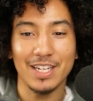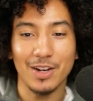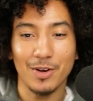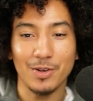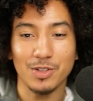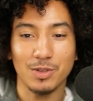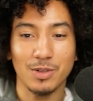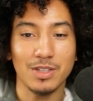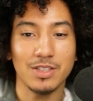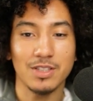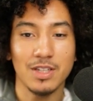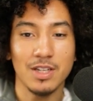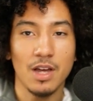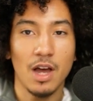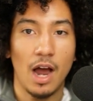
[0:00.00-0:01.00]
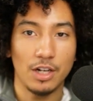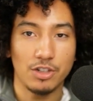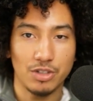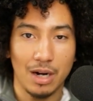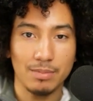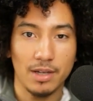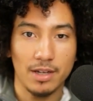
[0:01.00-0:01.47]
it. There was because I
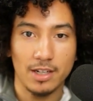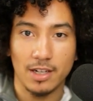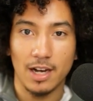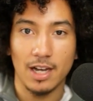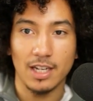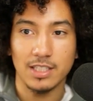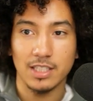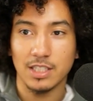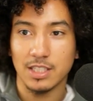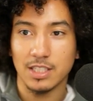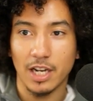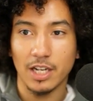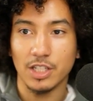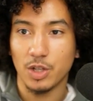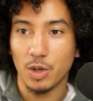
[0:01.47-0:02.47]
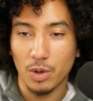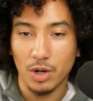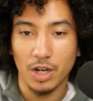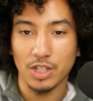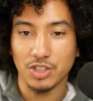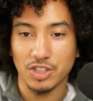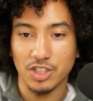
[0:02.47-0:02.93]
dropped out of college. I decided to go to
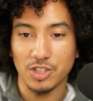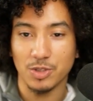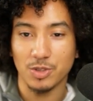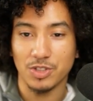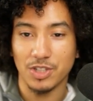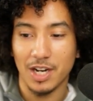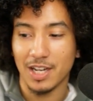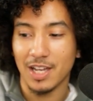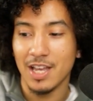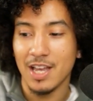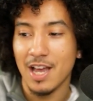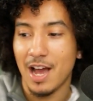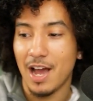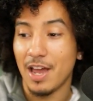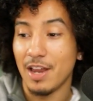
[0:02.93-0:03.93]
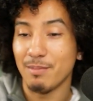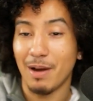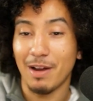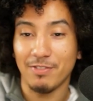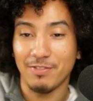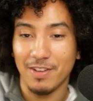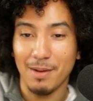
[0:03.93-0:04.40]
untraditional track. In my
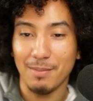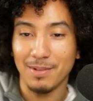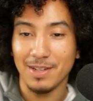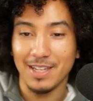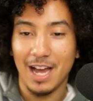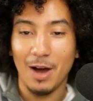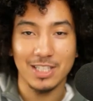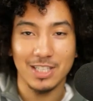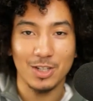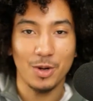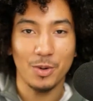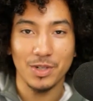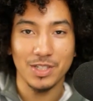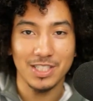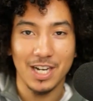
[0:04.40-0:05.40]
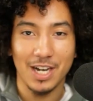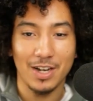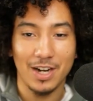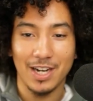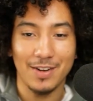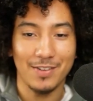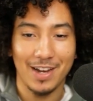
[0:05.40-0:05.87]
family, I was like the golden
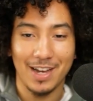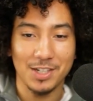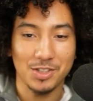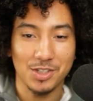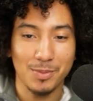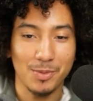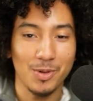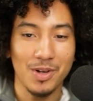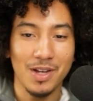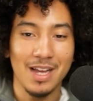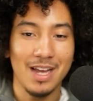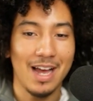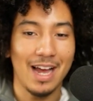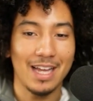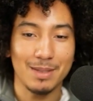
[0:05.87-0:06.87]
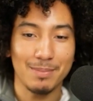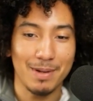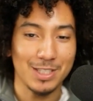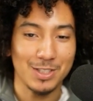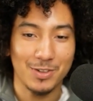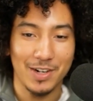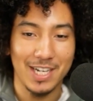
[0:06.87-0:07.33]
child. I never got in trouble. Had the
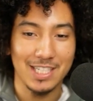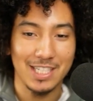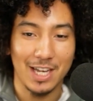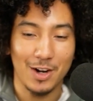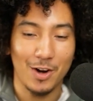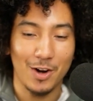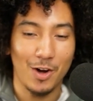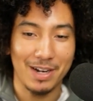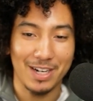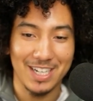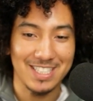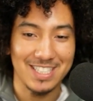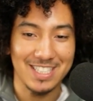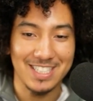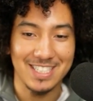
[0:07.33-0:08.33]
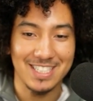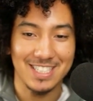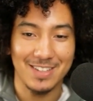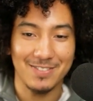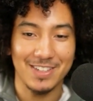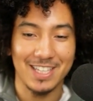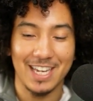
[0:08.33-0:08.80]
best grades out of all my cousins and
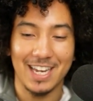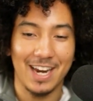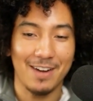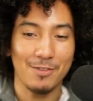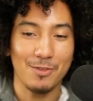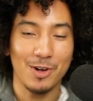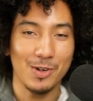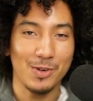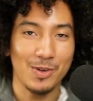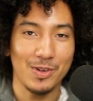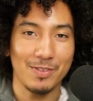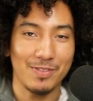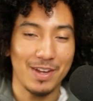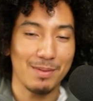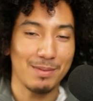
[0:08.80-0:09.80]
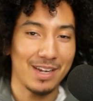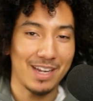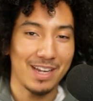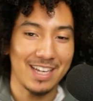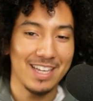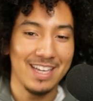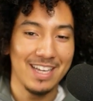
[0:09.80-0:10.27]
stuff like that. Like everyone knew in the family,
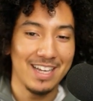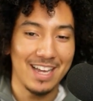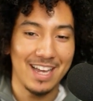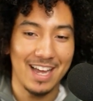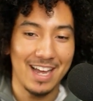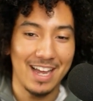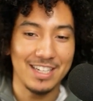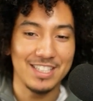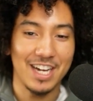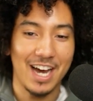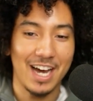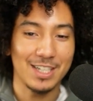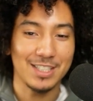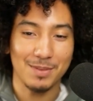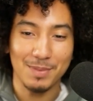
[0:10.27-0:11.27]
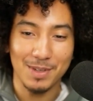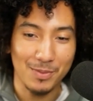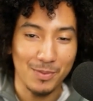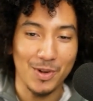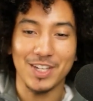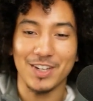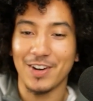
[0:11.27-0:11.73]
like eh, John is gonna be the
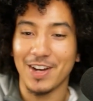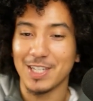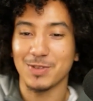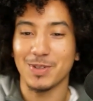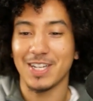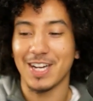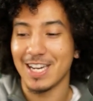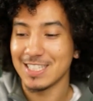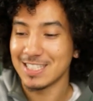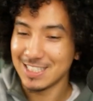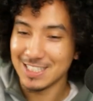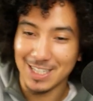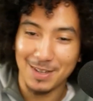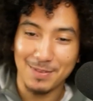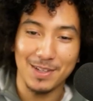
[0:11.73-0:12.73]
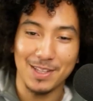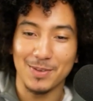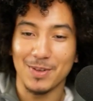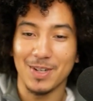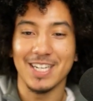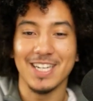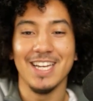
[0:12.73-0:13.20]
one to graduate college. He's gonna be the
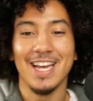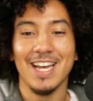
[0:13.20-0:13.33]
one.